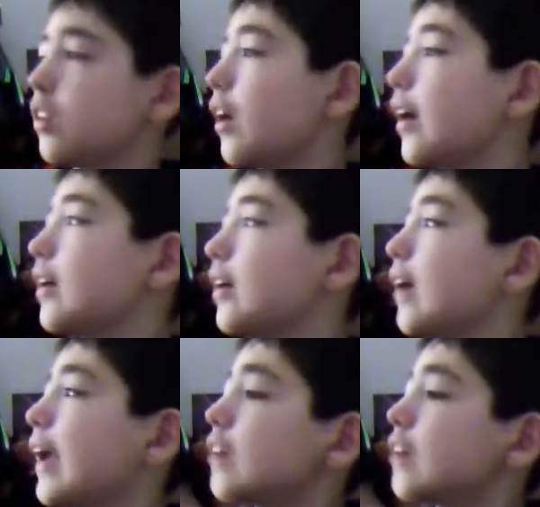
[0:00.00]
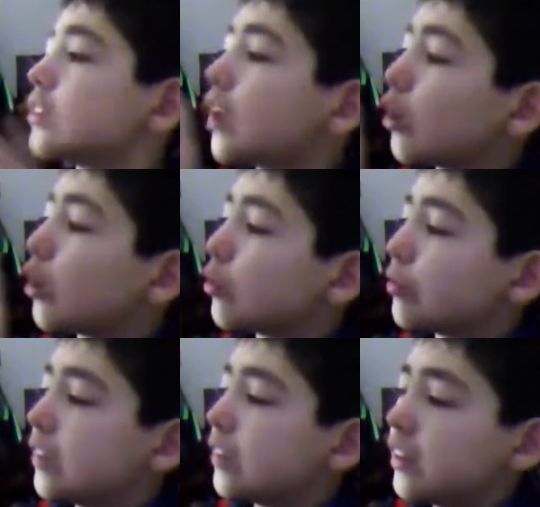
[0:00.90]
I hand
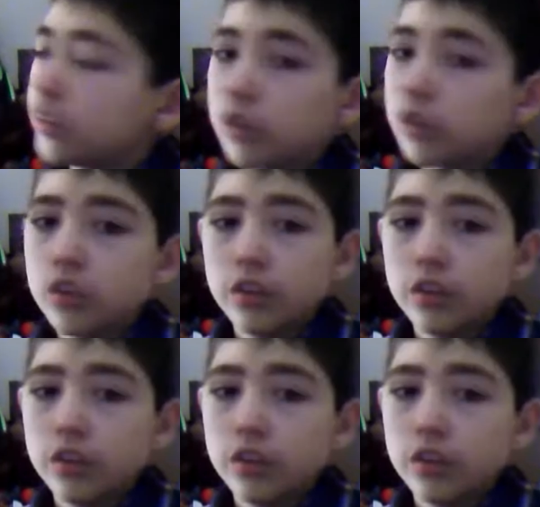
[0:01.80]
carved it,